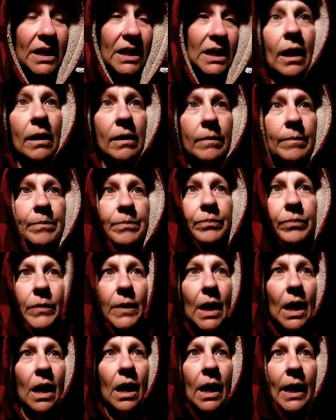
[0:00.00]
Um,
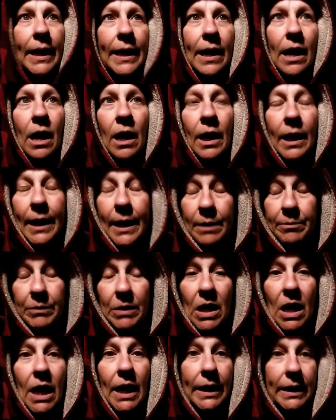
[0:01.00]
I, I am
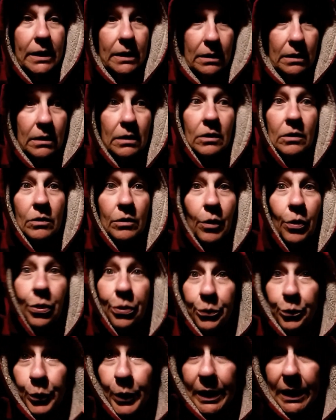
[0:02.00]
like
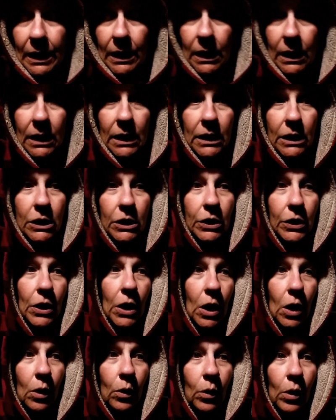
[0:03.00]
three, you
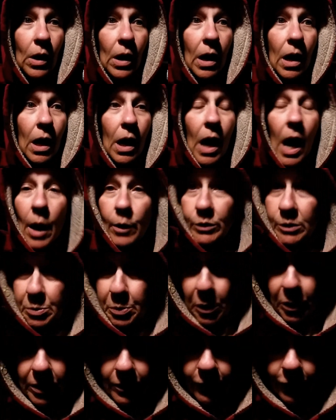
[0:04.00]
know, I was
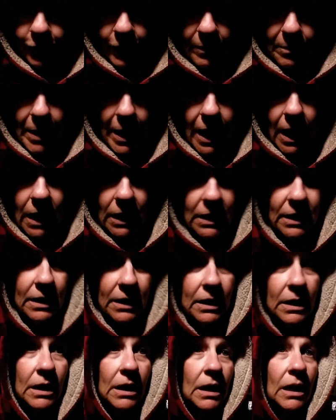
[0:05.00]
born a female,
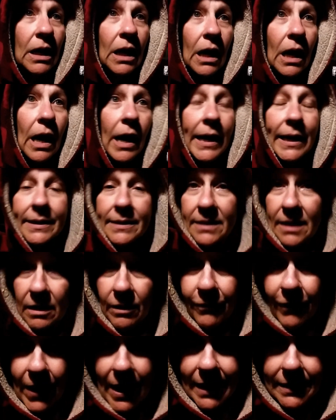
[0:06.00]
I
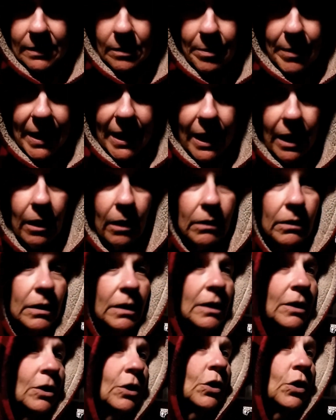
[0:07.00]
identify as a male
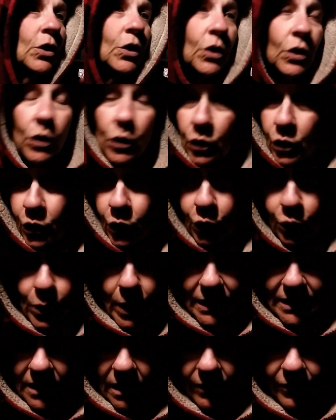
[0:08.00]
who
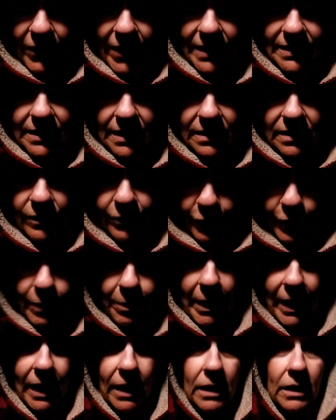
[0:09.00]
identifies as a
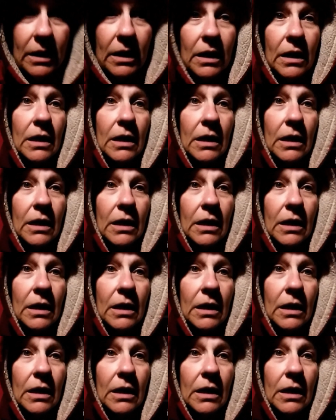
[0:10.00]
female.